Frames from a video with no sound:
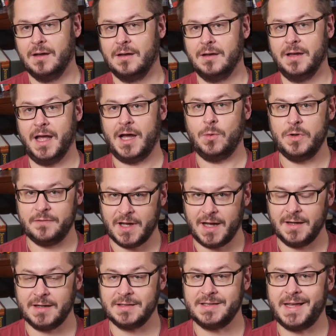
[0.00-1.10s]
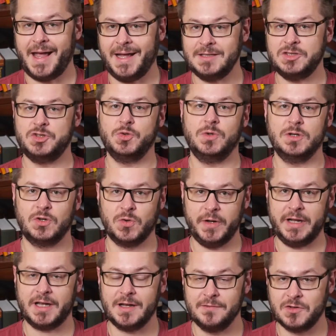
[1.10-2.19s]
Now we've got a textual
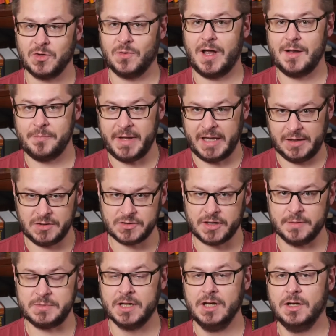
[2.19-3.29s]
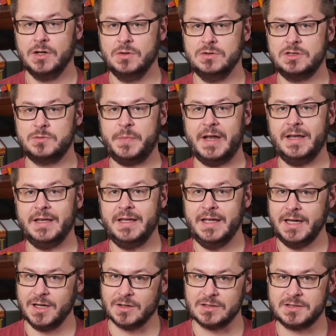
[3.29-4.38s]
critic of Quran manuscripts who's spent
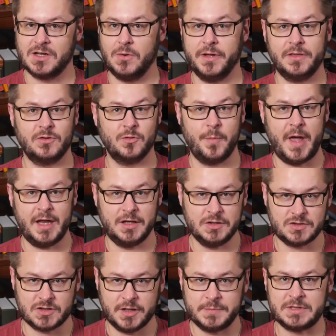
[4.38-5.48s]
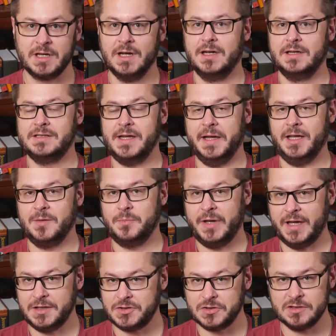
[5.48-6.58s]
years going through manuscripts, taking
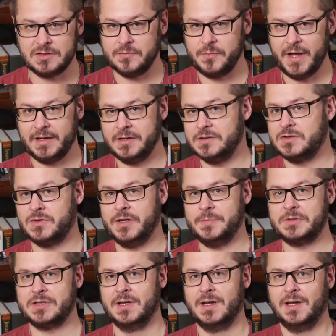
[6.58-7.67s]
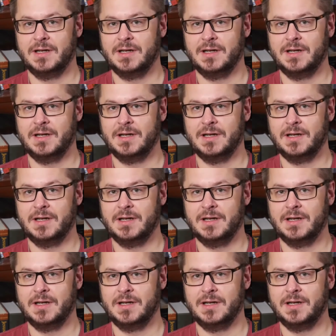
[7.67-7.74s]
pictures of manuscripts,